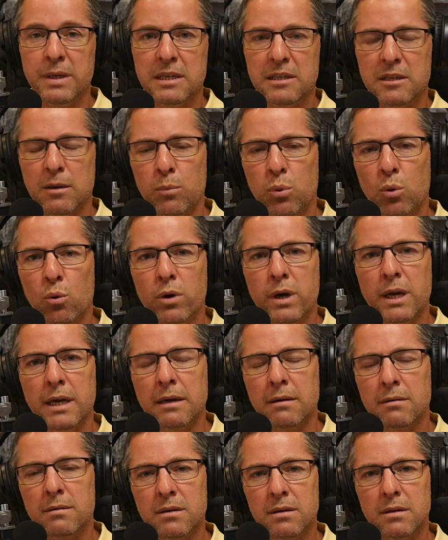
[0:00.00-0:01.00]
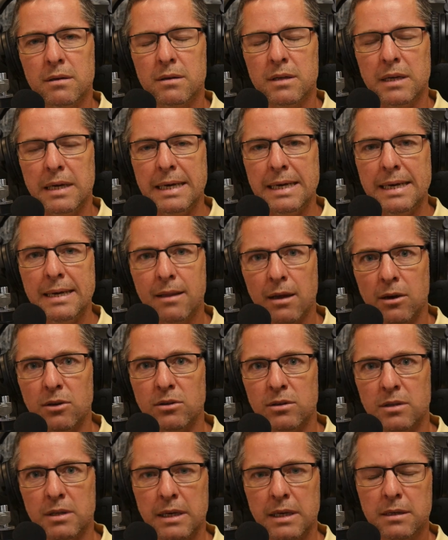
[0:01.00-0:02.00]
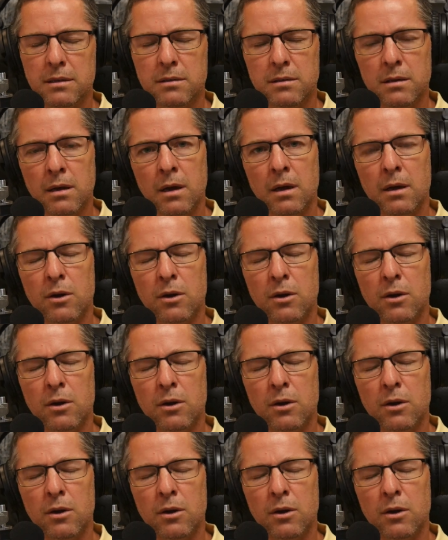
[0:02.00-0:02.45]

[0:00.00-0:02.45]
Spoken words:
disappointing to hear those things.